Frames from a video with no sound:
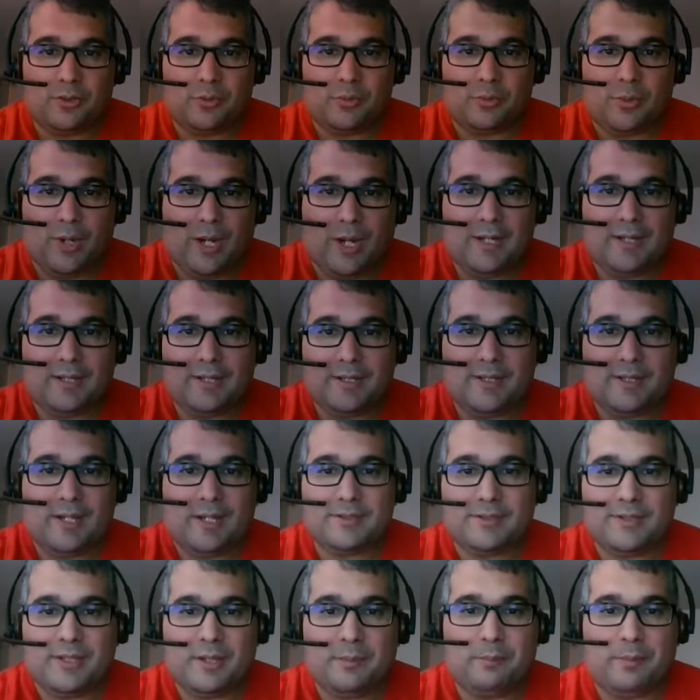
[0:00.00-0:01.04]
writing an
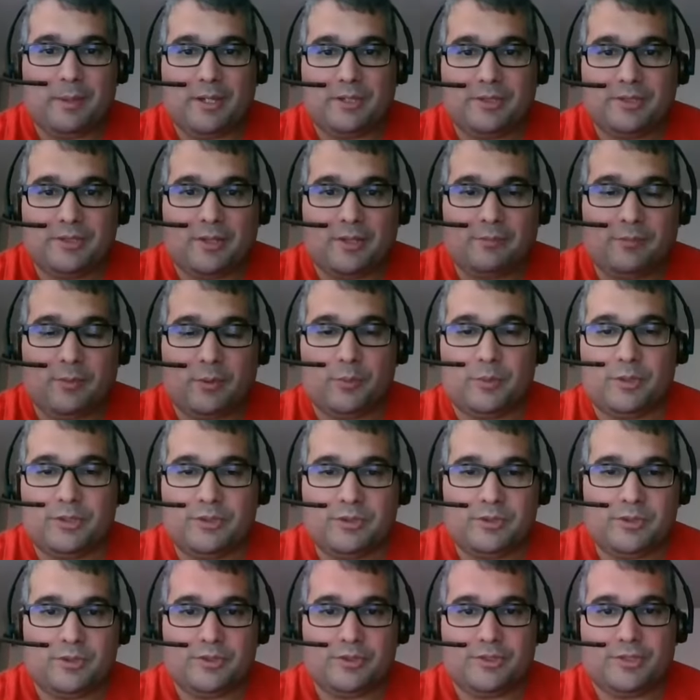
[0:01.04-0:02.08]
essay based off what
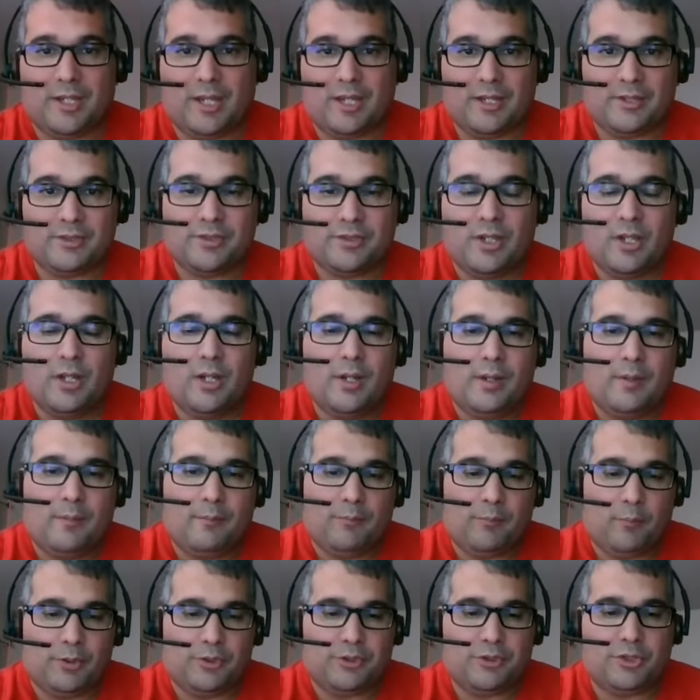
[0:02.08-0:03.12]
research says.
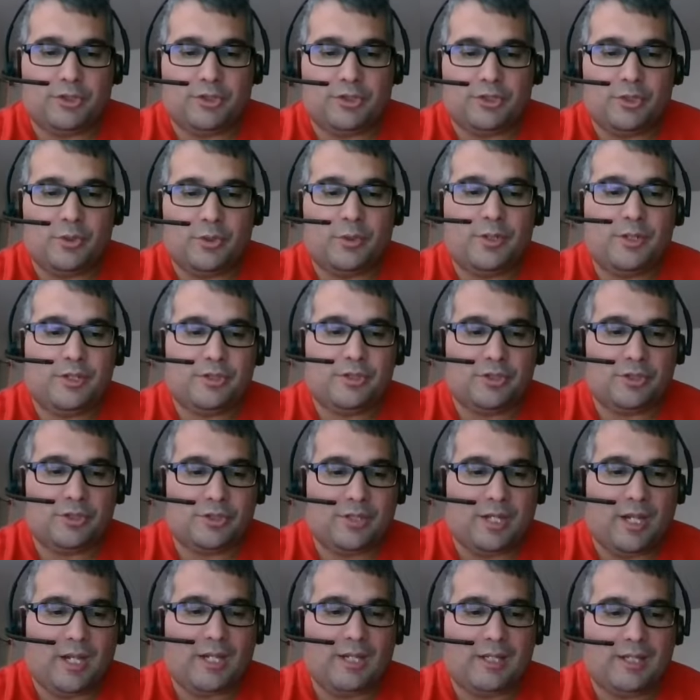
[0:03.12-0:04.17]
What you're doing is you're
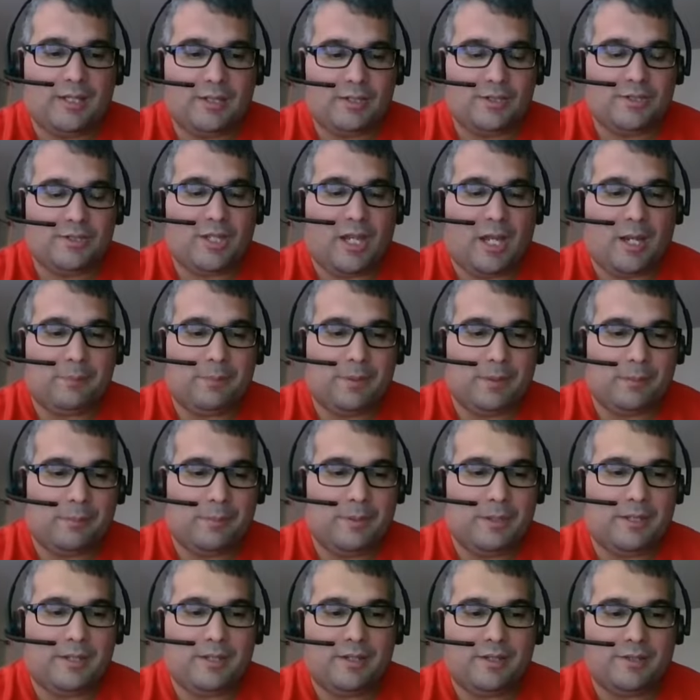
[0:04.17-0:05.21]
taking a topic,
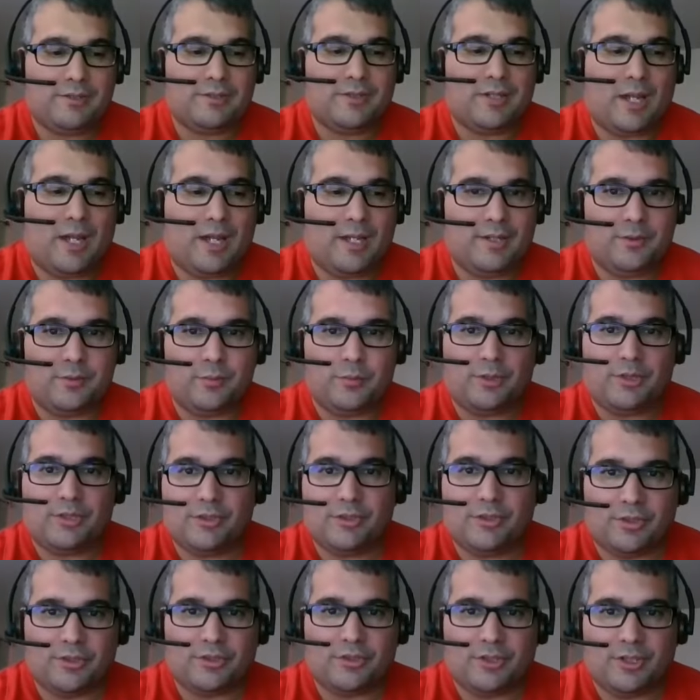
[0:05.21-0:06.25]
picking a side, and
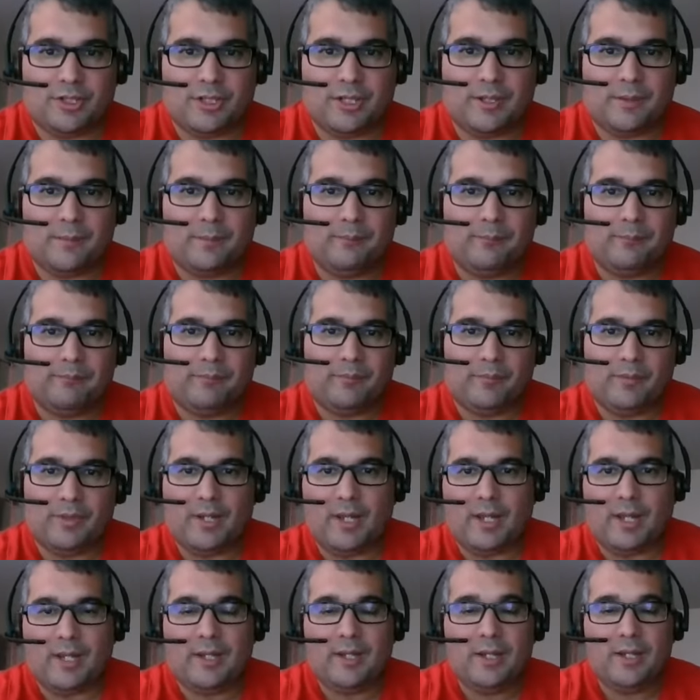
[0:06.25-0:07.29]
researching it.
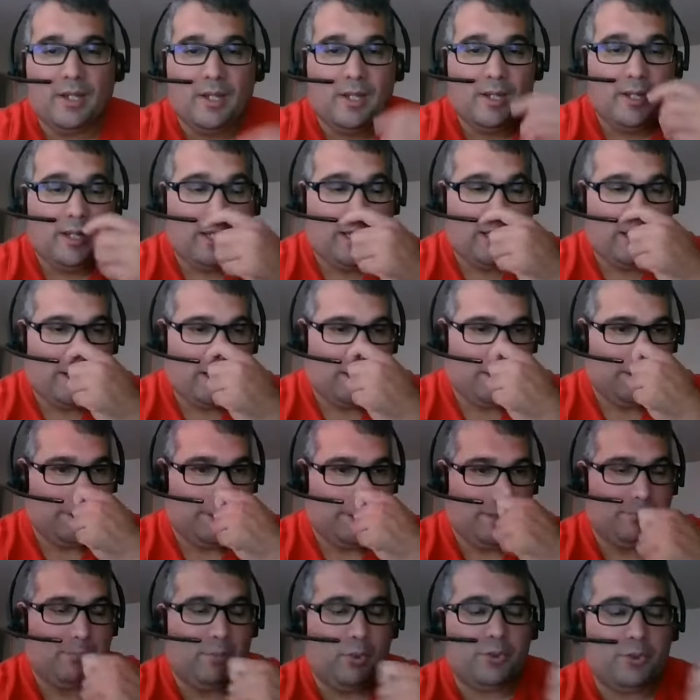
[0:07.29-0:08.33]
Okay. And
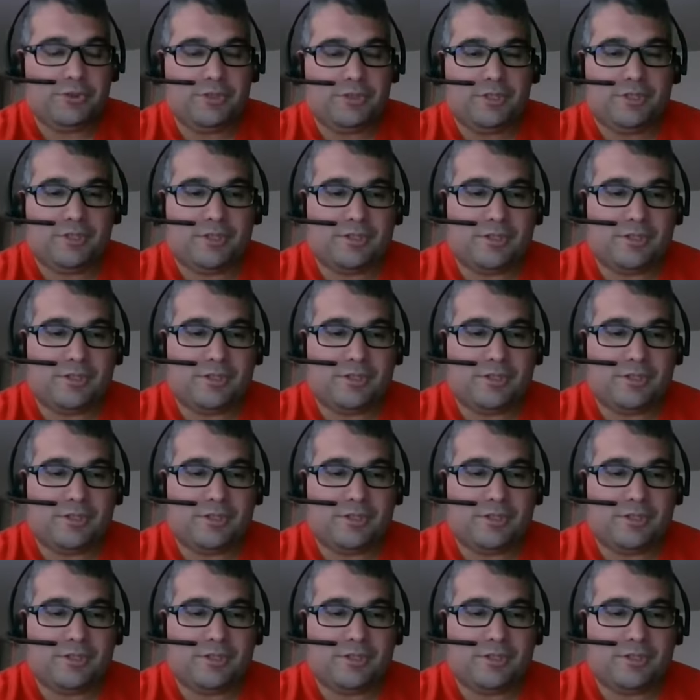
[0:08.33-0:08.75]
in most of these